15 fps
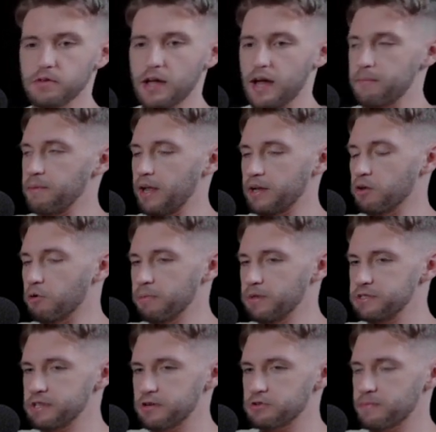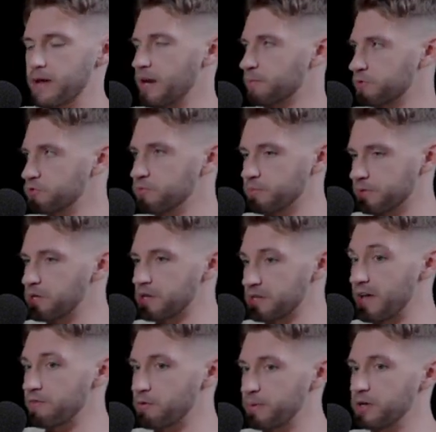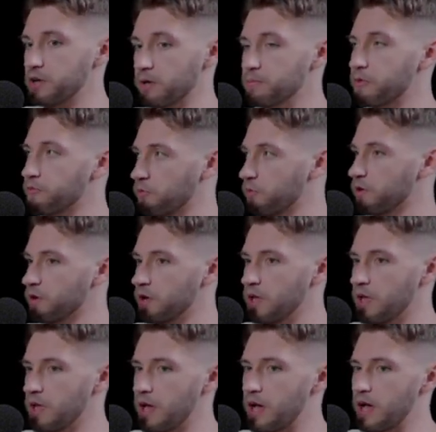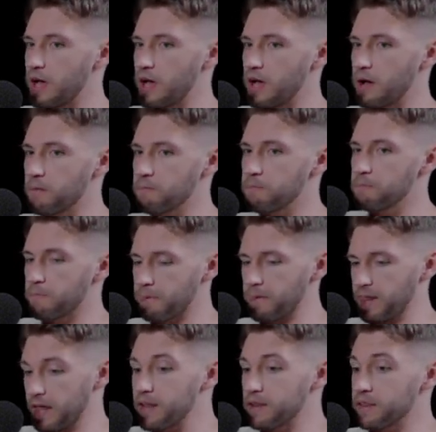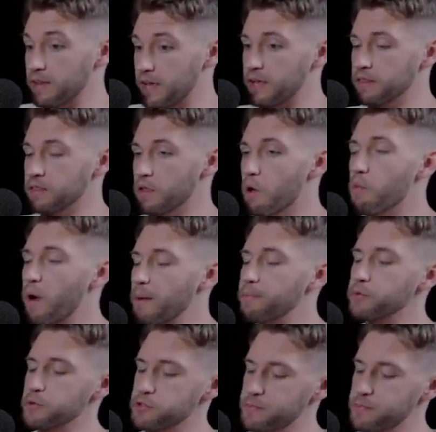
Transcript: I don't mean to sound dramatic, but which had never been done before. Yeah. In the Web3